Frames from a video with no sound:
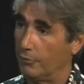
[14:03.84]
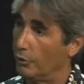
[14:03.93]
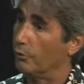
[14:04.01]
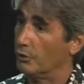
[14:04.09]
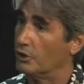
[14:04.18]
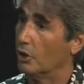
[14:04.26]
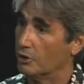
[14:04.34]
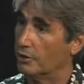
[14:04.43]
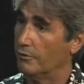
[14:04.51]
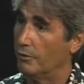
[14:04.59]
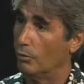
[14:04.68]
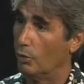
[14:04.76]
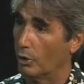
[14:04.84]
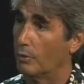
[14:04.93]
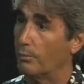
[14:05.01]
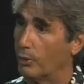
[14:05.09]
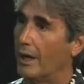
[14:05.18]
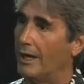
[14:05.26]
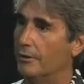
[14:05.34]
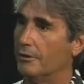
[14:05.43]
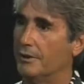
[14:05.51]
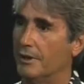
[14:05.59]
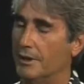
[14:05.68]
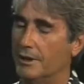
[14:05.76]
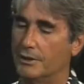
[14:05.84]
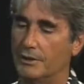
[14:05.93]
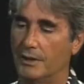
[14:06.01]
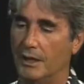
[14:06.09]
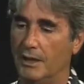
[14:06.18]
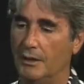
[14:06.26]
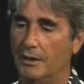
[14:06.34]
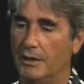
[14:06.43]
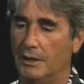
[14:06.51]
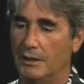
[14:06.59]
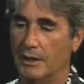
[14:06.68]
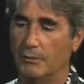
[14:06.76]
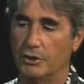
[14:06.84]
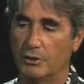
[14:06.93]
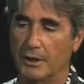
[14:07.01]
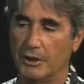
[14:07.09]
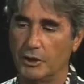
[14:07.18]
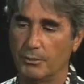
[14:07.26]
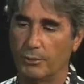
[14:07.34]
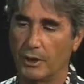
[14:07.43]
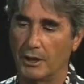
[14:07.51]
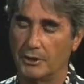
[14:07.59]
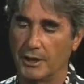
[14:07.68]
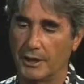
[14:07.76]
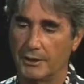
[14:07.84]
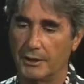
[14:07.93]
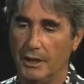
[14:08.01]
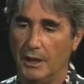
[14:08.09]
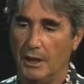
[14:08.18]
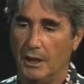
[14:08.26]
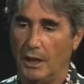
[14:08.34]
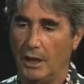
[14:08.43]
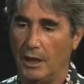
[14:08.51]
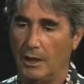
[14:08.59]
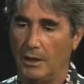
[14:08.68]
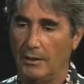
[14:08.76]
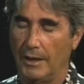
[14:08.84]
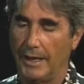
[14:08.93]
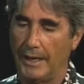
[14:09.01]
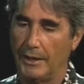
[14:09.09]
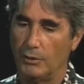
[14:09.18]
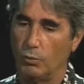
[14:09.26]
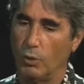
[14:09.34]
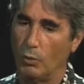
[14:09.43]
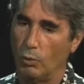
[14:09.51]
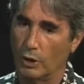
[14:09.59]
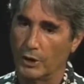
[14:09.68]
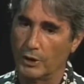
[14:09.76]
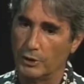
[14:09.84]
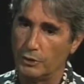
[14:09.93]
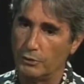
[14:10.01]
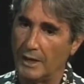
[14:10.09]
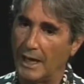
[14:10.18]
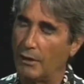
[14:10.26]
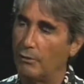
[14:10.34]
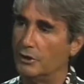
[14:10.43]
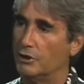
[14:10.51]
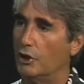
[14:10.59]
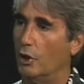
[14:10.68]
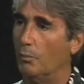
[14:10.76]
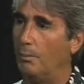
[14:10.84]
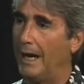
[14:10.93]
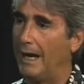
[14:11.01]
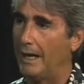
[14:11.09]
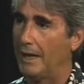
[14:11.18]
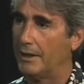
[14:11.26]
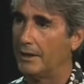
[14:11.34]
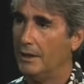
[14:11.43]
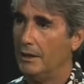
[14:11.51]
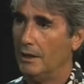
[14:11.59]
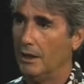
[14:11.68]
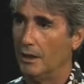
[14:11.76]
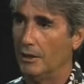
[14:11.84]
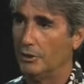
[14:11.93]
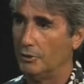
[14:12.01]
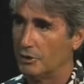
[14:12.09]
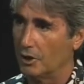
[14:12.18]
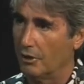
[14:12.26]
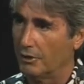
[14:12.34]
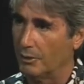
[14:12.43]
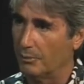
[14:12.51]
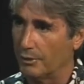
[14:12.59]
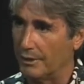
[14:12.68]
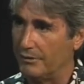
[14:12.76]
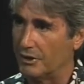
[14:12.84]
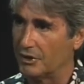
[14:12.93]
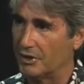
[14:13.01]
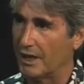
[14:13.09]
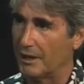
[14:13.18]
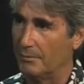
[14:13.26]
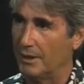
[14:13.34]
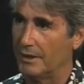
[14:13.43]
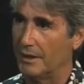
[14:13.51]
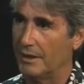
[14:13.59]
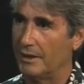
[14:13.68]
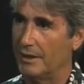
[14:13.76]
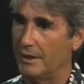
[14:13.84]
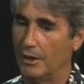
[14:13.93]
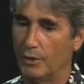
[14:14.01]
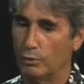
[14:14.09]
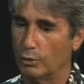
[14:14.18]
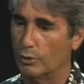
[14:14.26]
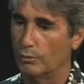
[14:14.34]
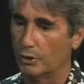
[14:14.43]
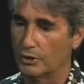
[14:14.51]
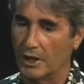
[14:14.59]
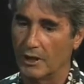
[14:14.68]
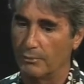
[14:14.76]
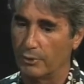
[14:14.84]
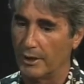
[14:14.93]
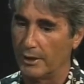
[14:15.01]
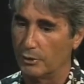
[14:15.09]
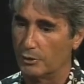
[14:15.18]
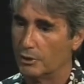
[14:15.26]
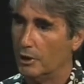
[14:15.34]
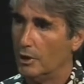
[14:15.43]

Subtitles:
the results of the work prior to this demonstration project. And what we're going to do now is go back. You saw in the previous segment that the rumors operators